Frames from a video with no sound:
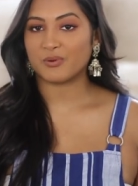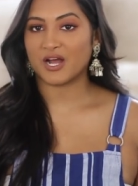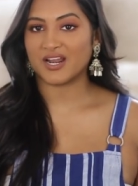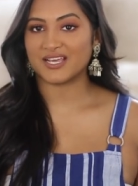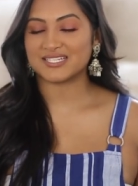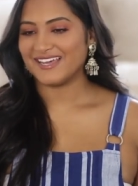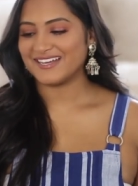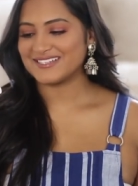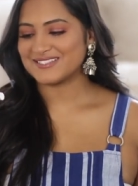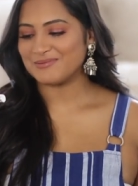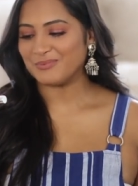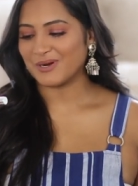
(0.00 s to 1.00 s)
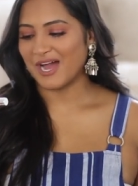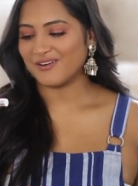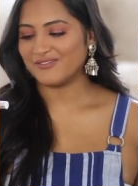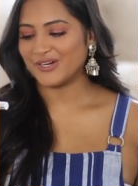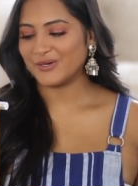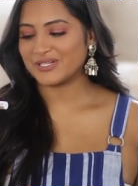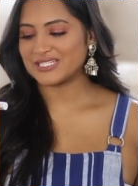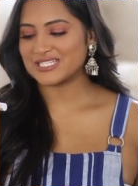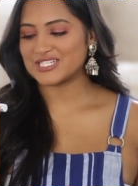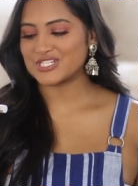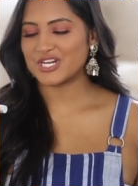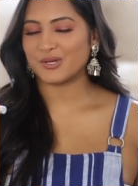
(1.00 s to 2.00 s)
product. It is the Bravo
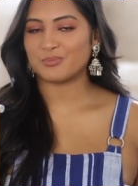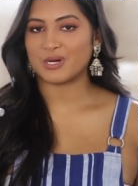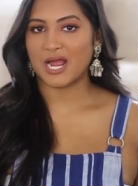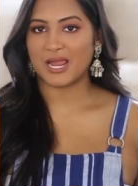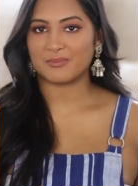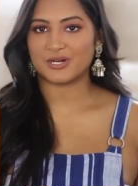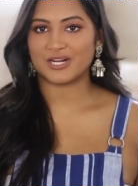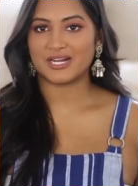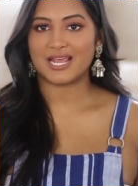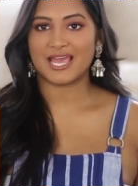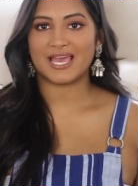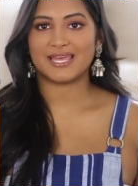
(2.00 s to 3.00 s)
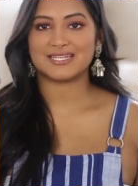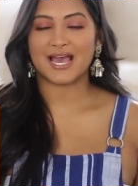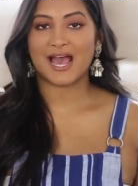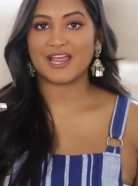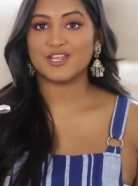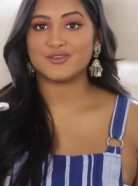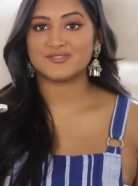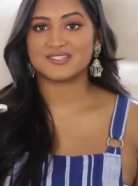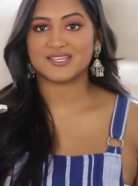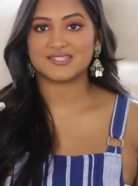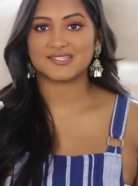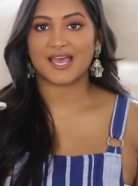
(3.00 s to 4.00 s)
Conditioning Primer, and I use
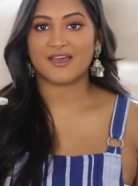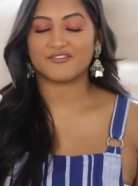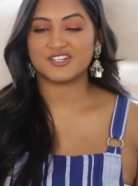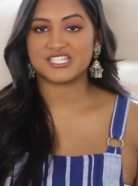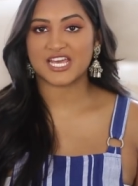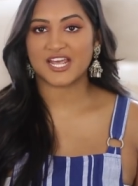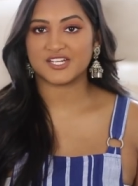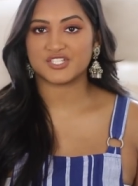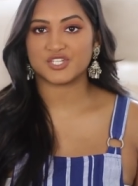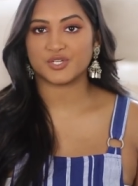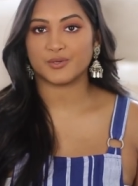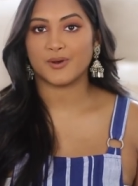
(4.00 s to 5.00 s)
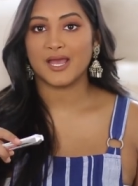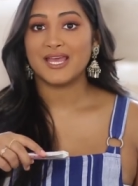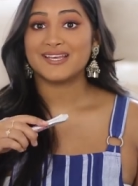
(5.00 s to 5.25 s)
this every day to